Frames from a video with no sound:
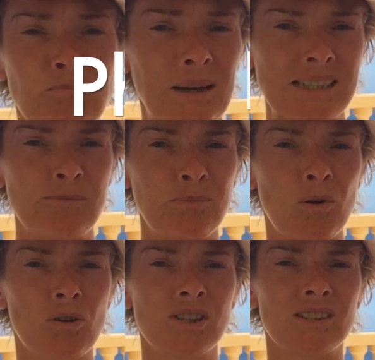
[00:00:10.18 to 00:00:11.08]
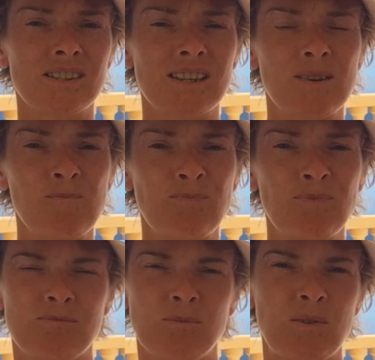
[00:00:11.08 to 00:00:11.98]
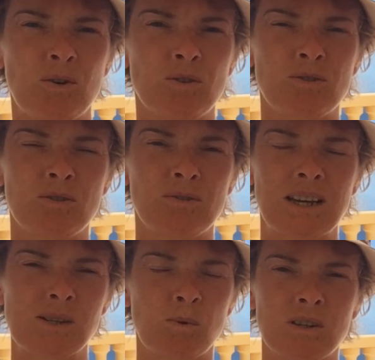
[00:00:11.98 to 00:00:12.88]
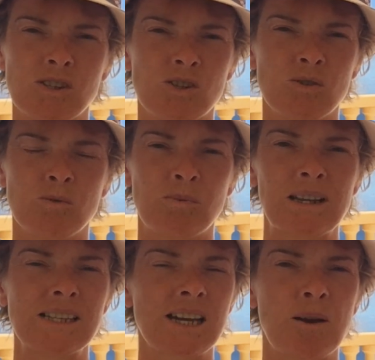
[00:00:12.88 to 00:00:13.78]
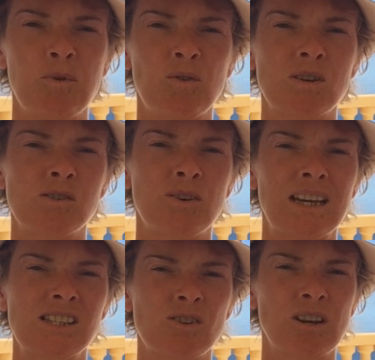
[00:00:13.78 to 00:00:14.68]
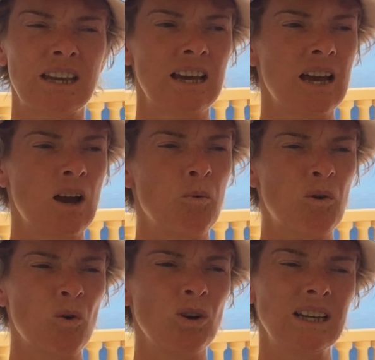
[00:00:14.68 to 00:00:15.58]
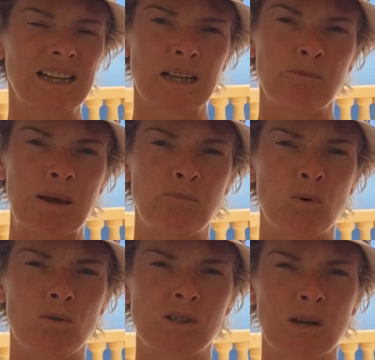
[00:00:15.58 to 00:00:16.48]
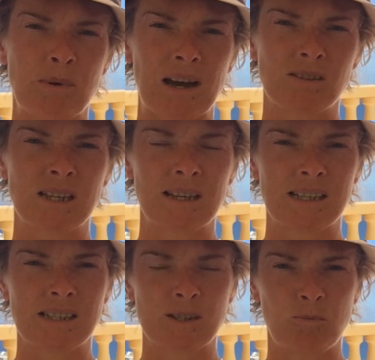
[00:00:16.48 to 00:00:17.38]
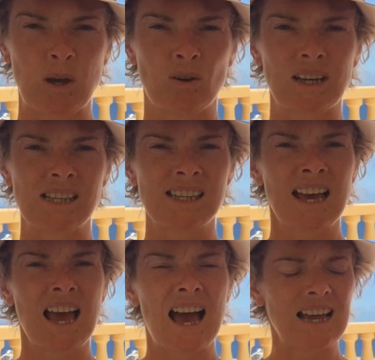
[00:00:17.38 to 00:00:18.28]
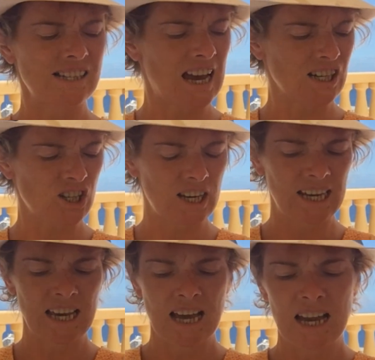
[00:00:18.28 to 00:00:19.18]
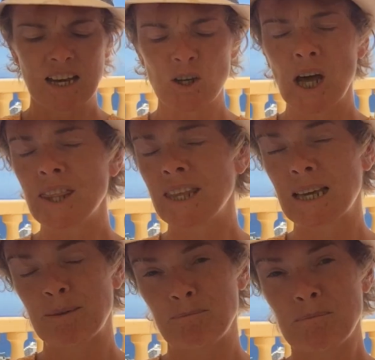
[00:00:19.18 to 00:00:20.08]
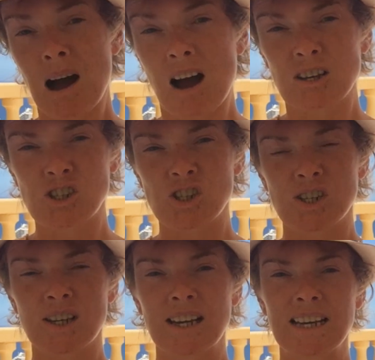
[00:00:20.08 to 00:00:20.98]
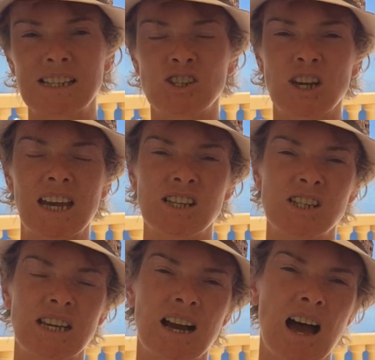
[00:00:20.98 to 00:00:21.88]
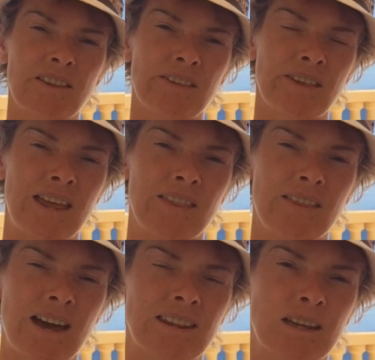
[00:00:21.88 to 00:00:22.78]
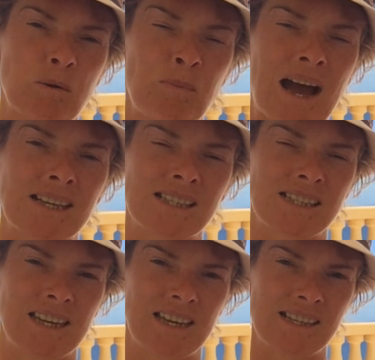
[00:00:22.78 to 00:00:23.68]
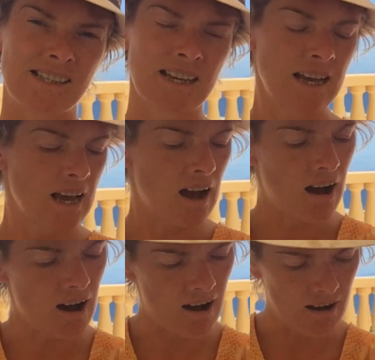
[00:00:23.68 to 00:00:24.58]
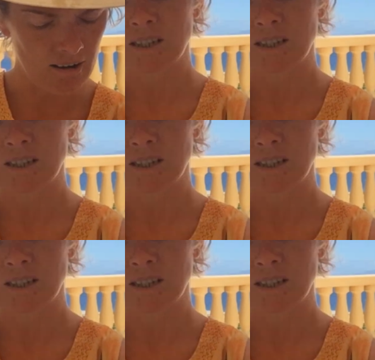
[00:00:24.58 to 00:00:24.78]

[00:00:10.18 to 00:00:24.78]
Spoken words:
but important. We've gone through Phase 1 and 2. By the time we've got to Phase 3, we're all a little bit bored about it, to be honest. And actually, nothing much is changing other than that the capacities are